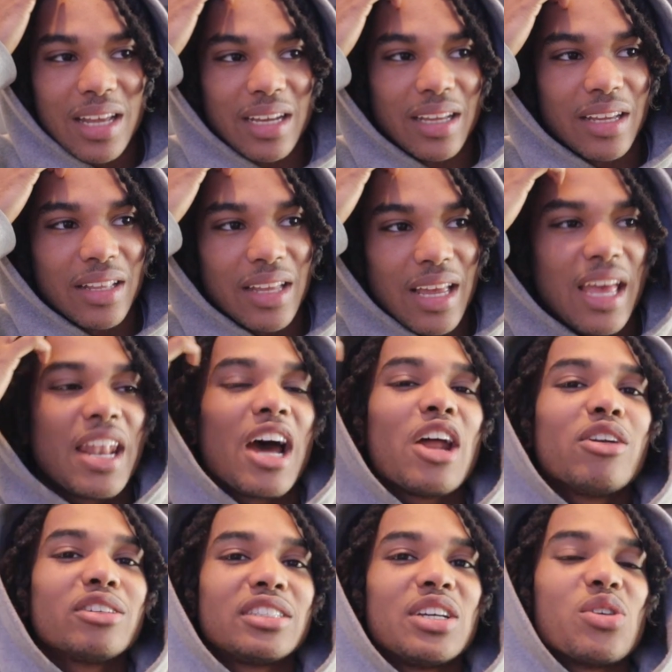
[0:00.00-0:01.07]
like, and I
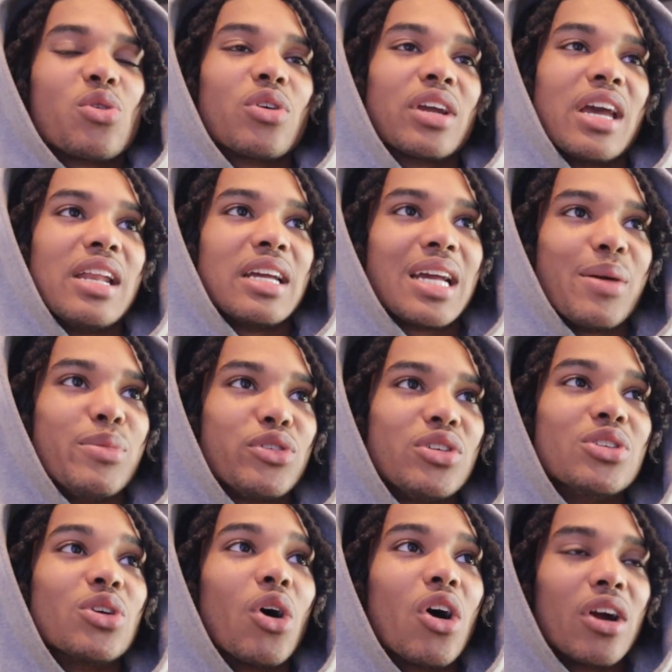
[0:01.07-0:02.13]
understand organic
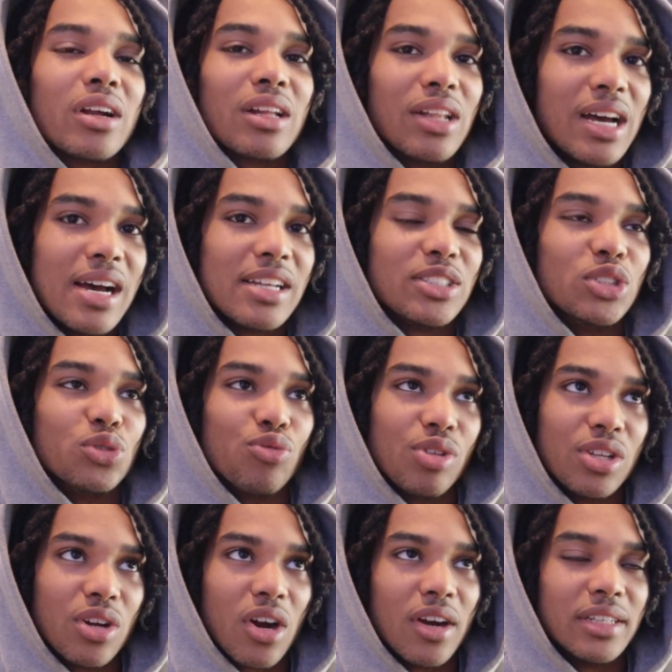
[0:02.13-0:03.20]
chemistry is a hard class. It's
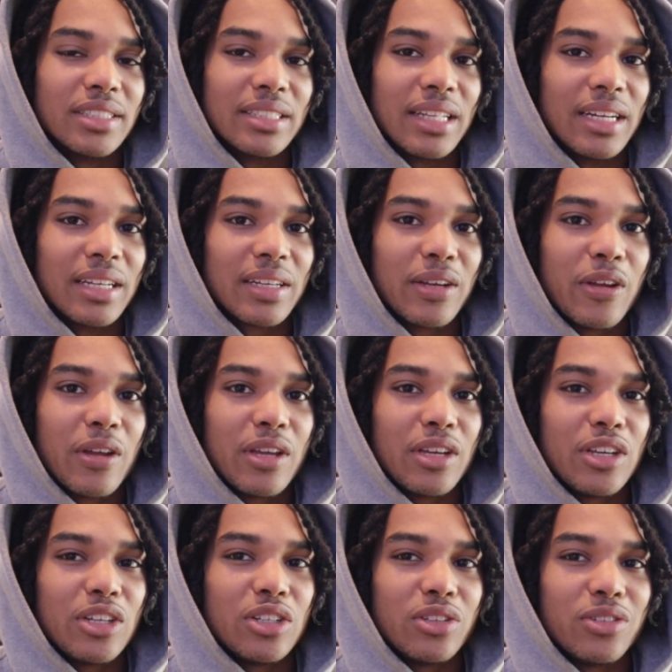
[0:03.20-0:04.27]
really hard to like,
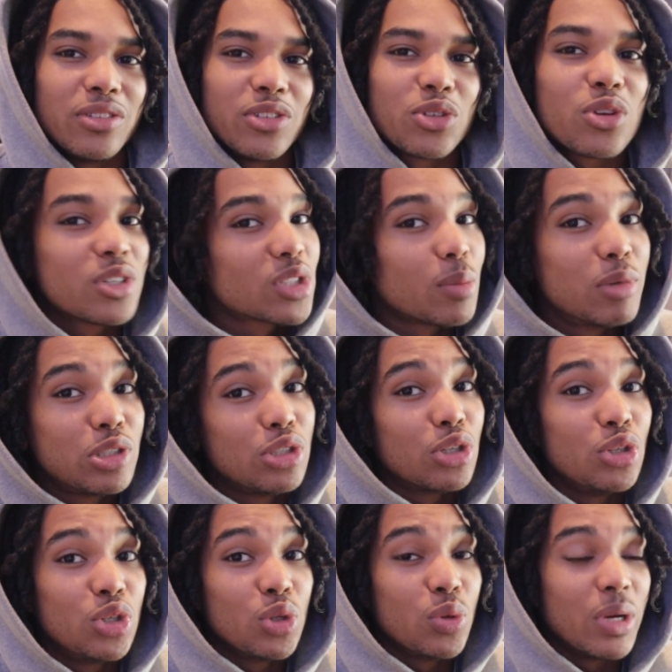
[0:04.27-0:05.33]
there's only so much you
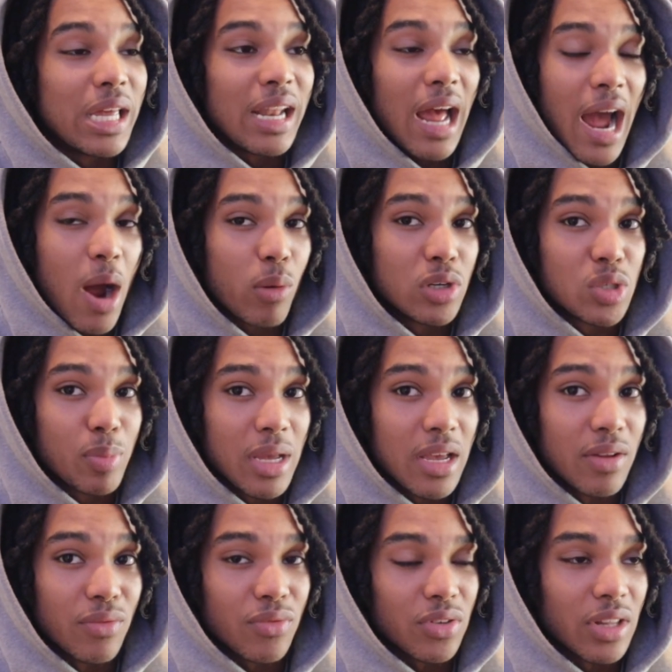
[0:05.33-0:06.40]
can do in an hour
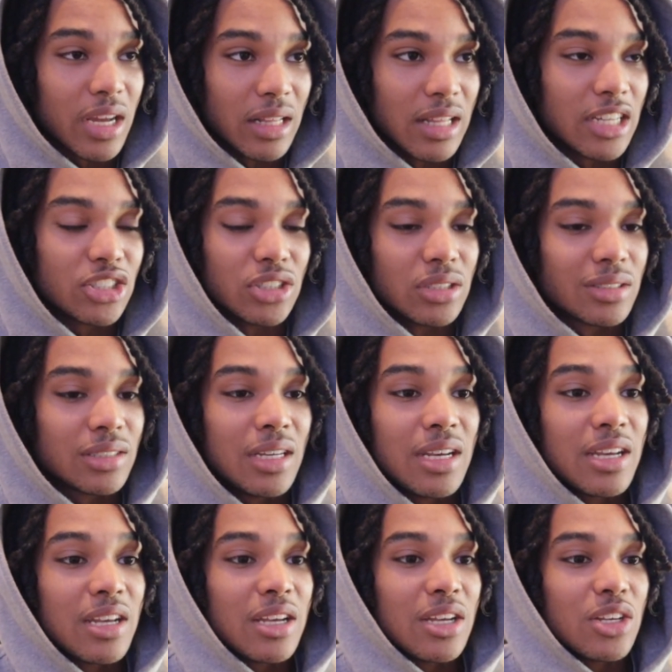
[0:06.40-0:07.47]
span for like lectures.
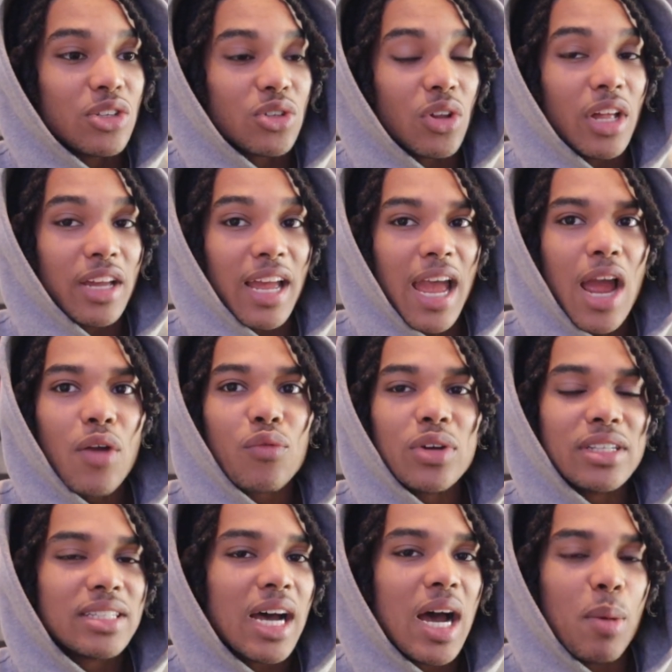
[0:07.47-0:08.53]
So like,
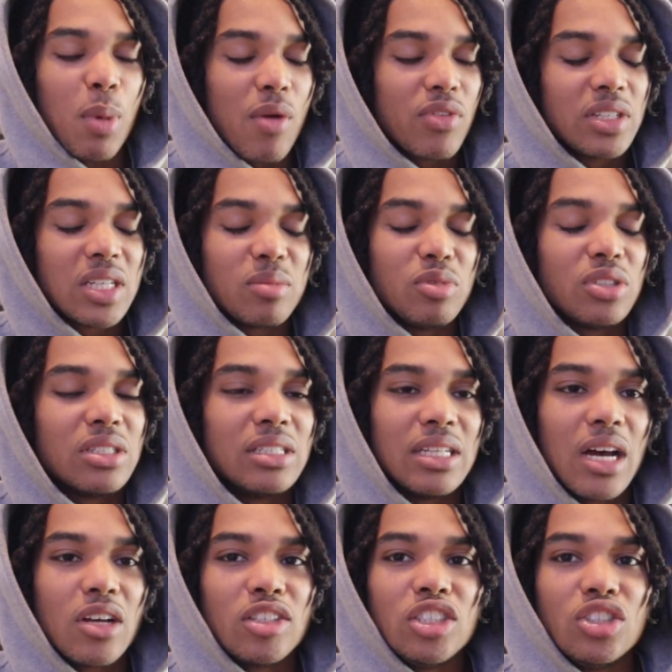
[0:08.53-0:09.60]
every time you sit
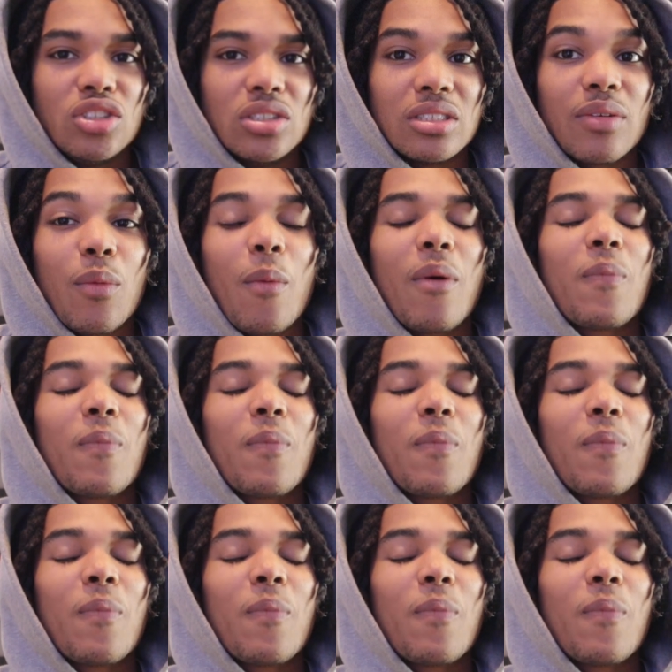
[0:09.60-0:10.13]
down, he's just